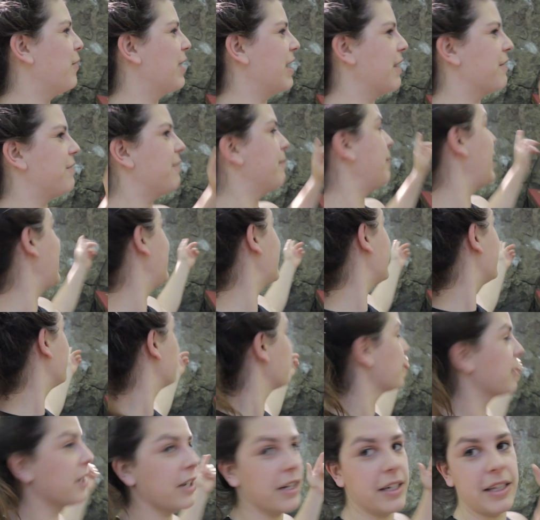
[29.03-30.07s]
We have made
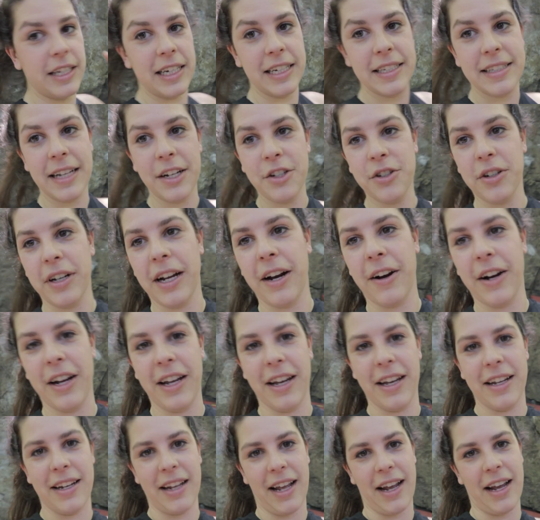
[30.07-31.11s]
it. We're in the central
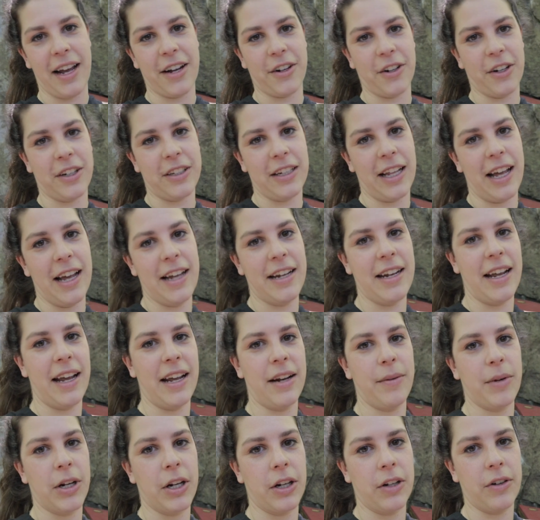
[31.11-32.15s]
area in Niagara Glen,
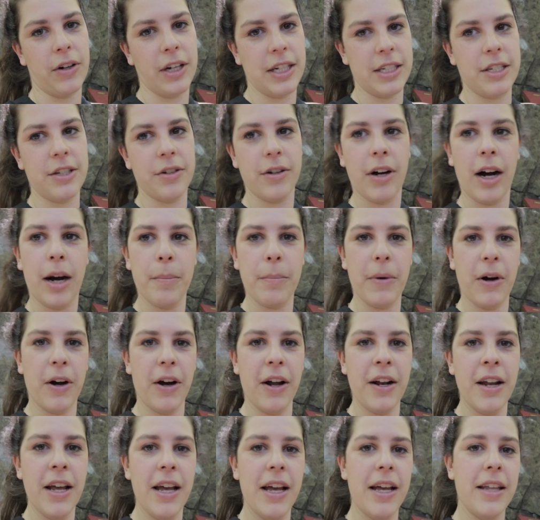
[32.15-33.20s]
and we are going to hop
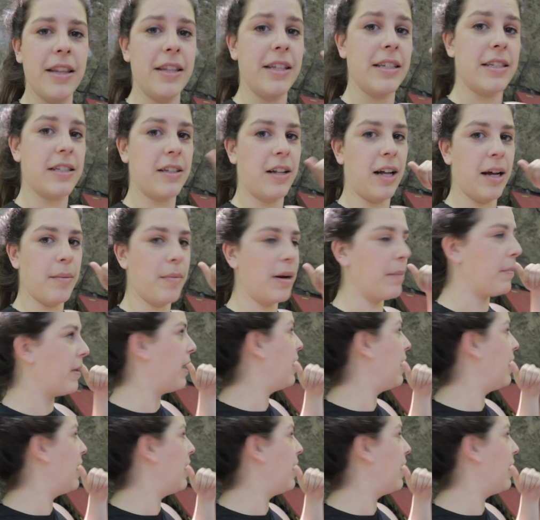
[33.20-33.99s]
on this climb right